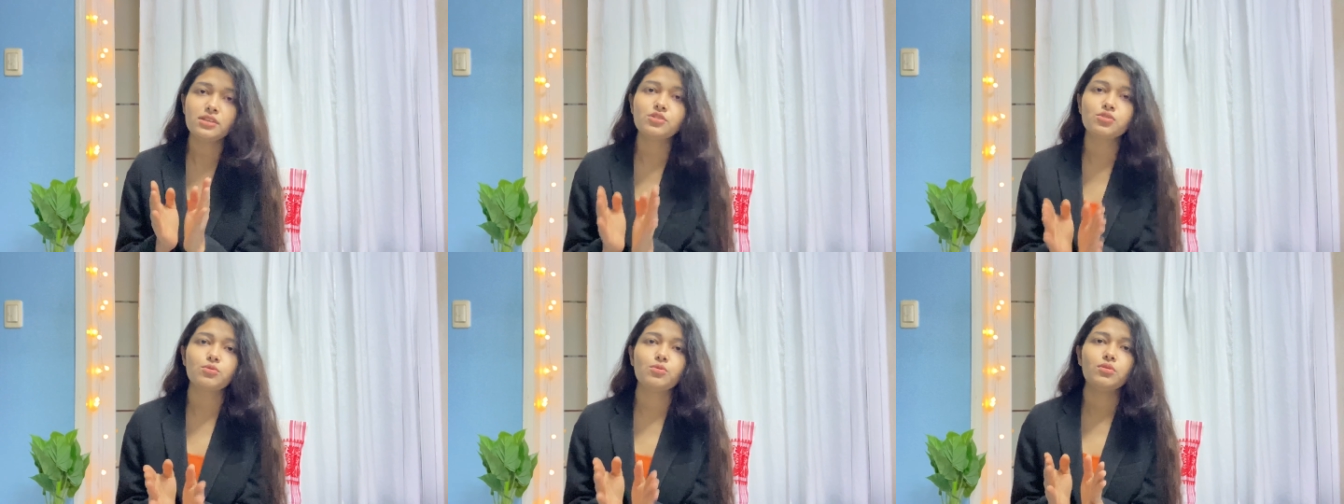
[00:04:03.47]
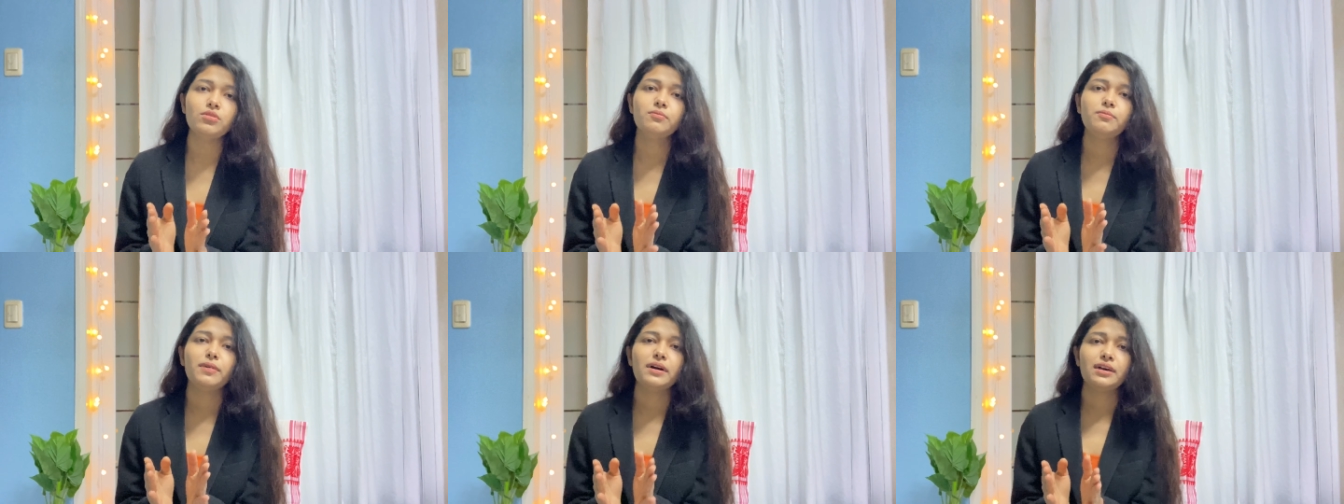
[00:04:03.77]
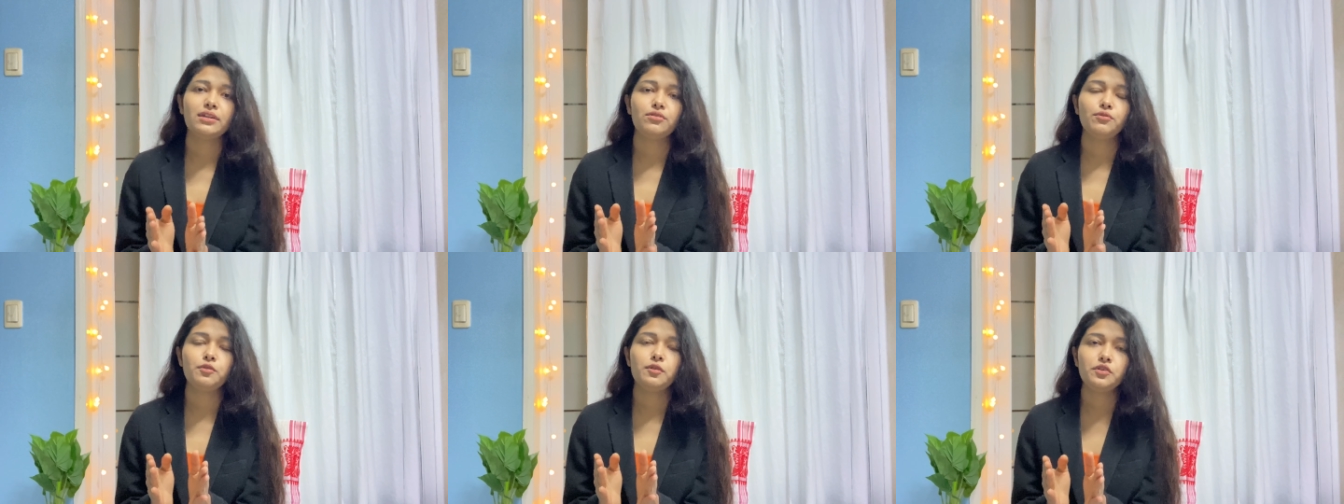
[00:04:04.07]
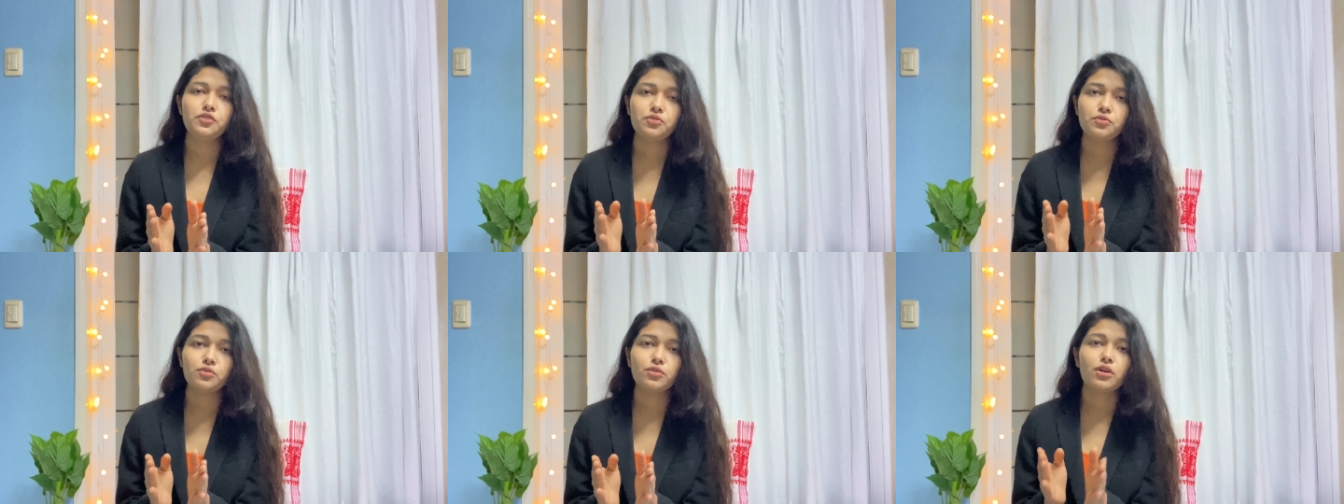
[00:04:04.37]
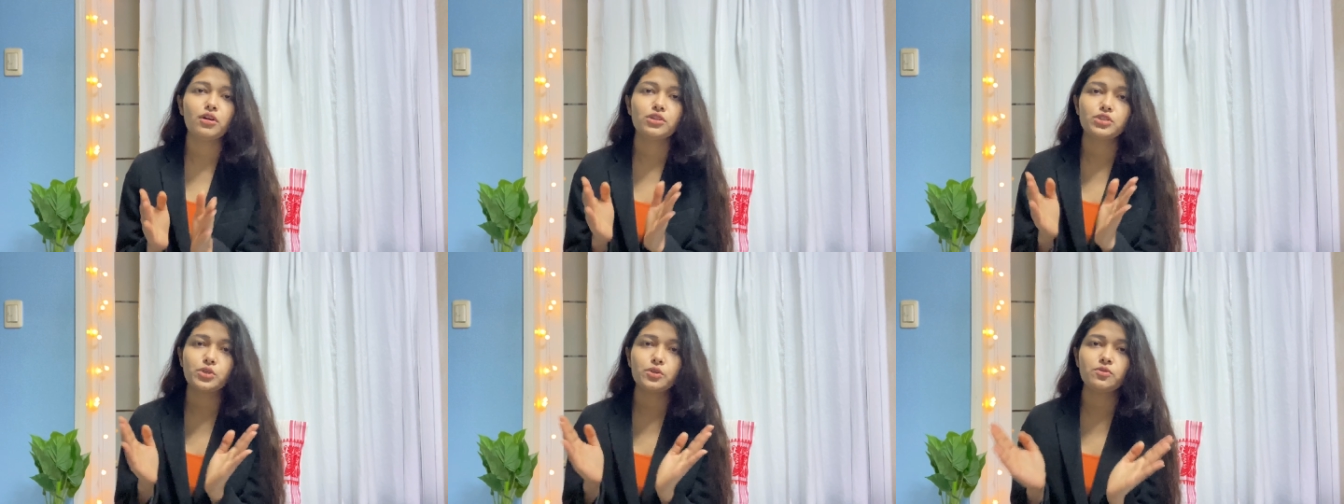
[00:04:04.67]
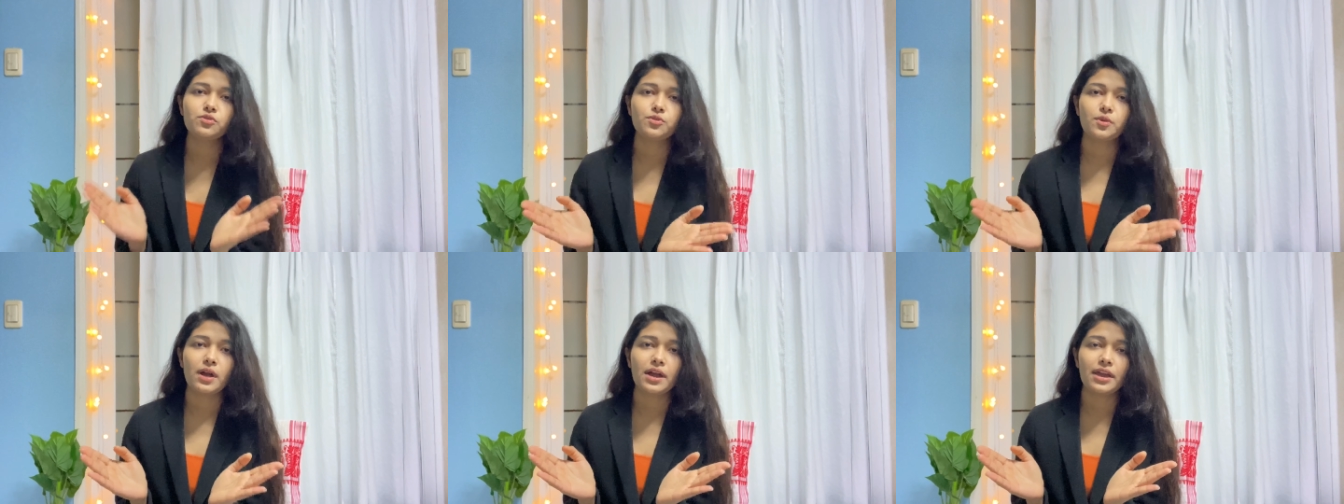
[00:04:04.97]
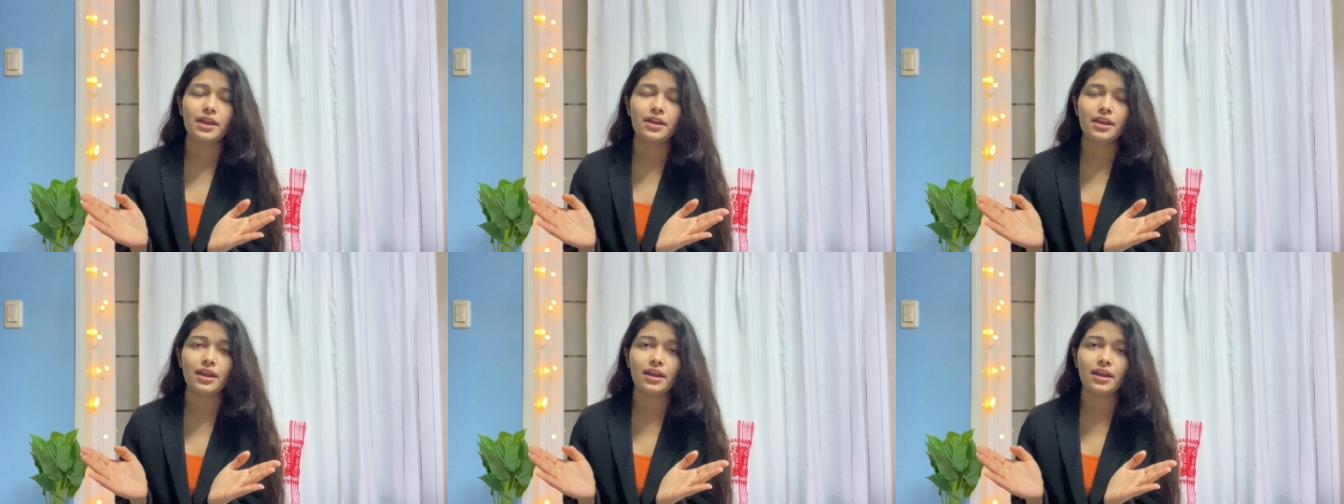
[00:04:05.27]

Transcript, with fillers: is good but we should also try